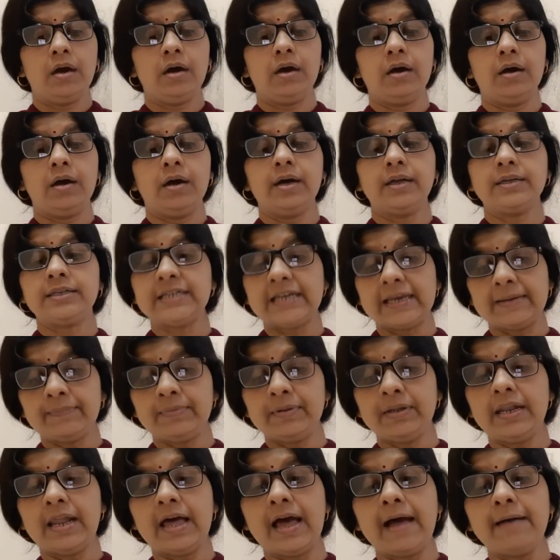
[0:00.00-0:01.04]
a
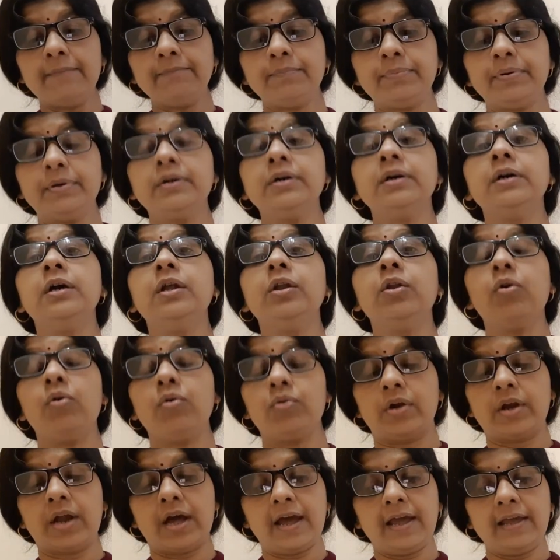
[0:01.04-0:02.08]
table lamp, a
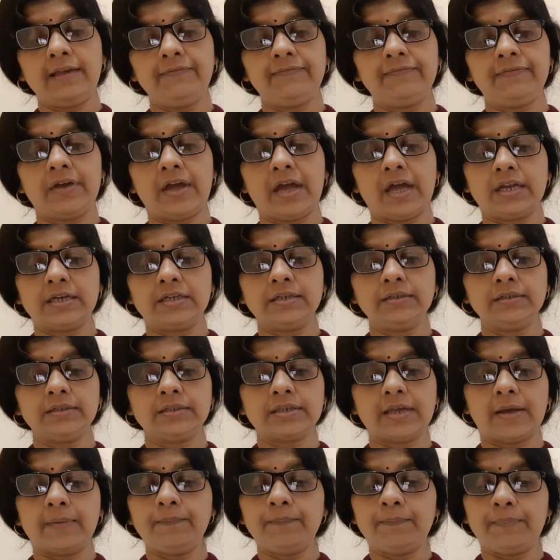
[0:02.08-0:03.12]
long knife, and
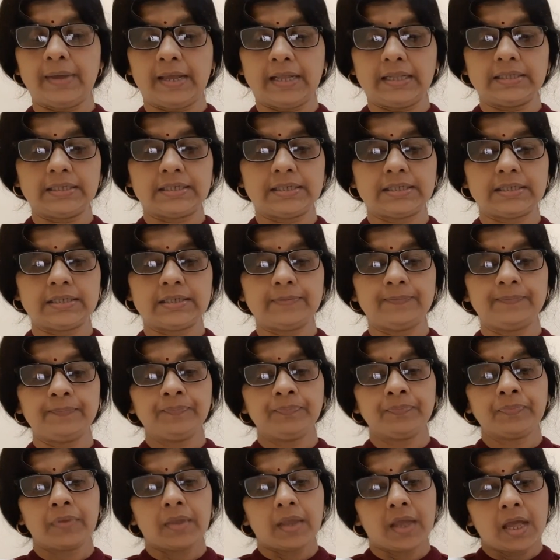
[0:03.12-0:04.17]
some pits.
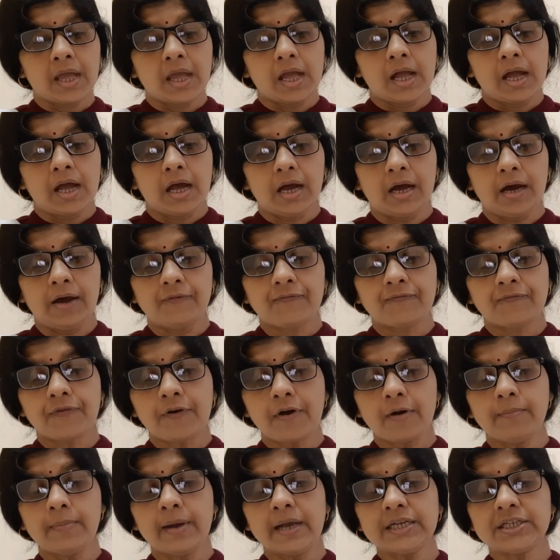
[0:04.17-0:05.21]

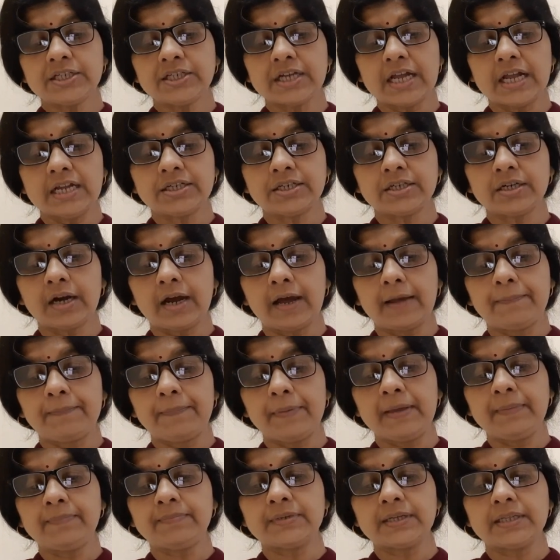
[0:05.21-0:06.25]
From my shelter, I
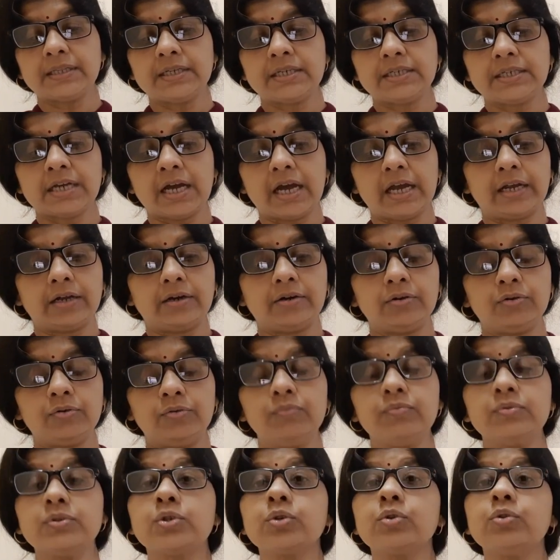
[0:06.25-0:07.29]
peeped at the tiger,
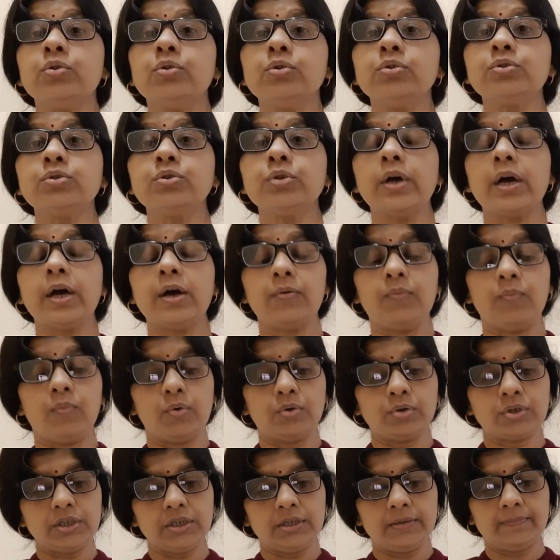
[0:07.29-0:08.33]
who was also
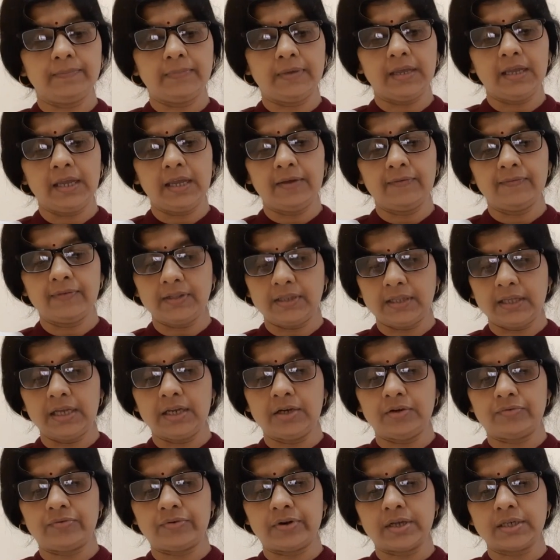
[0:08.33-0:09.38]
watching me with
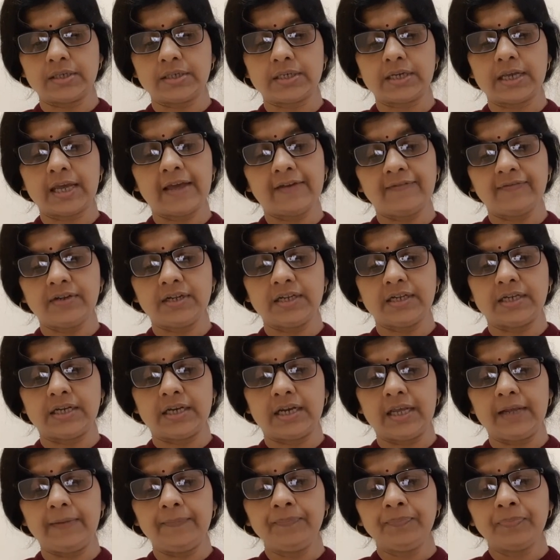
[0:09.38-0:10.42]
interest.
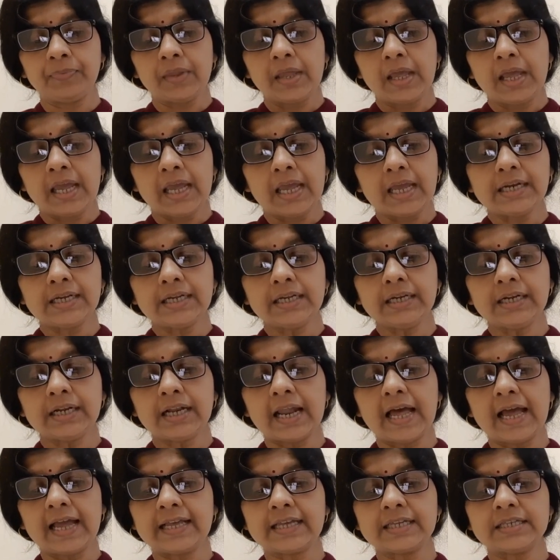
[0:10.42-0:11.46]
Evidently, he didn't
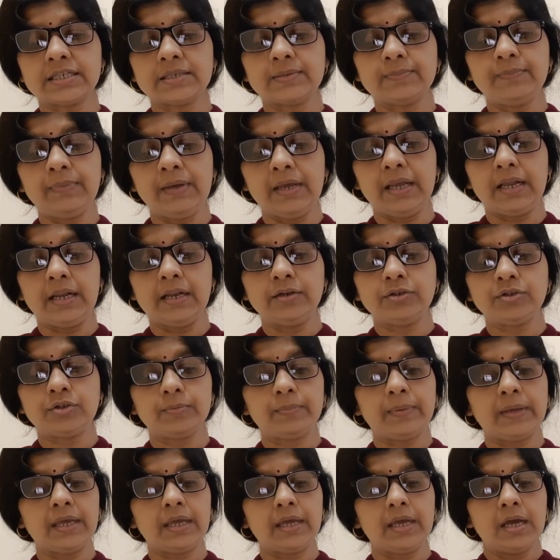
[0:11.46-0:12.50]
like his meal to
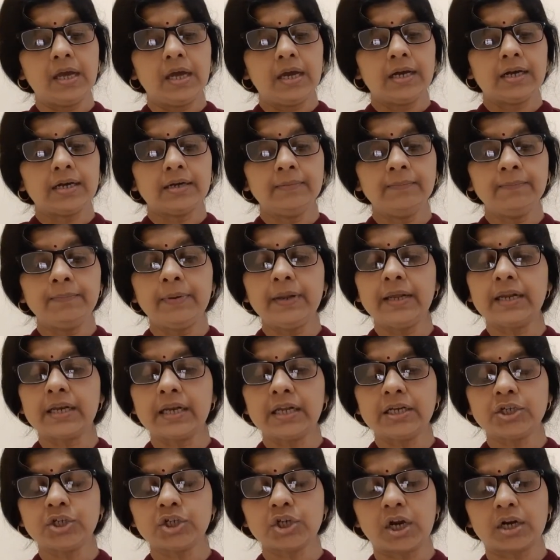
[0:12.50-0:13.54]
be
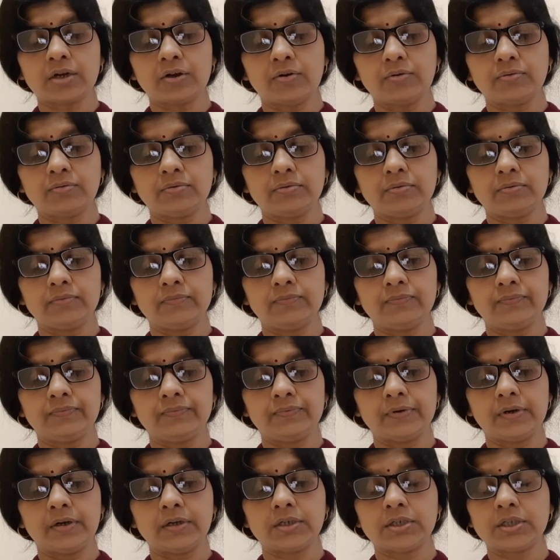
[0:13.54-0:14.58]
completely shut out
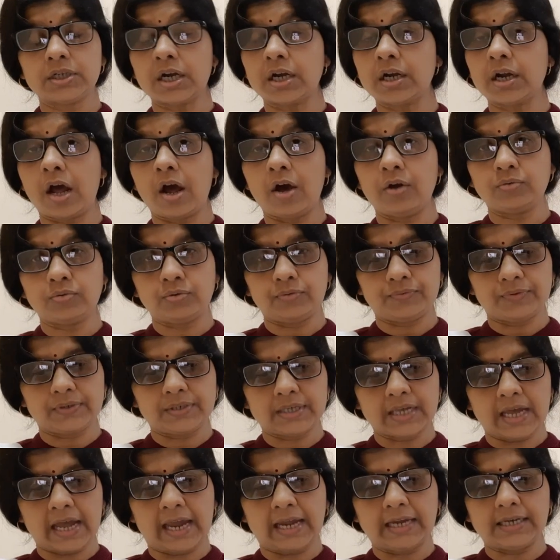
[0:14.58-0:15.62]
of
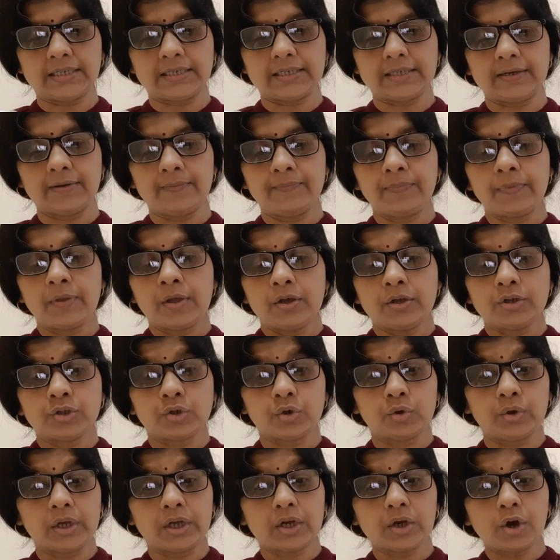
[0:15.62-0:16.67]
sight.
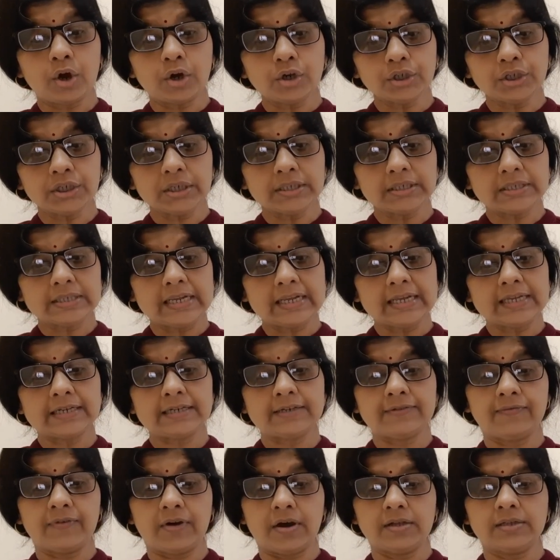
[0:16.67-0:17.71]
So he cautiously
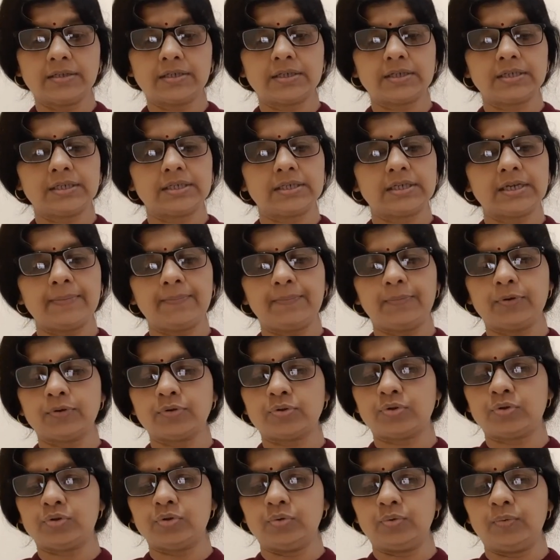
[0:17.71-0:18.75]
advanced a step
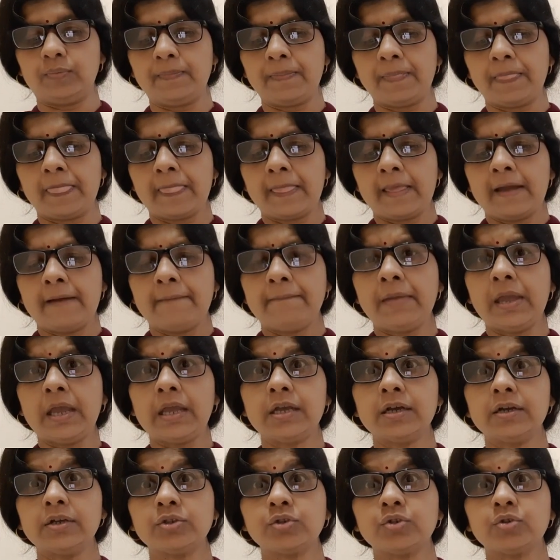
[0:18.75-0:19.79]
or two,
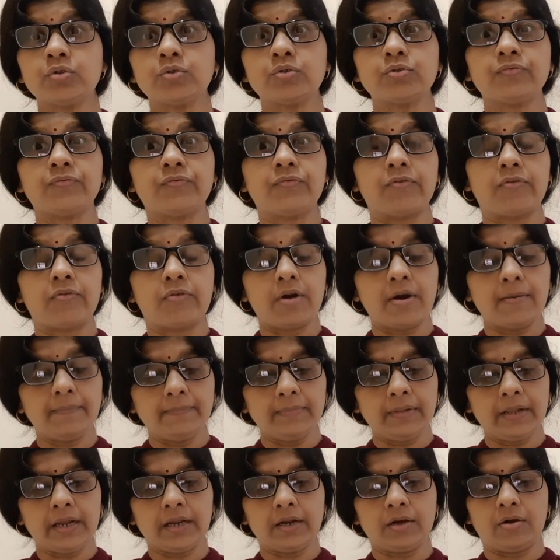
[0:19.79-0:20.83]
making a sort of
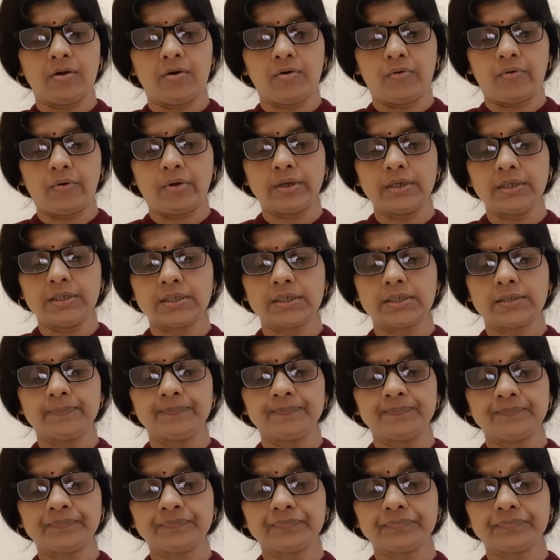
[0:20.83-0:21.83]
rumbling noise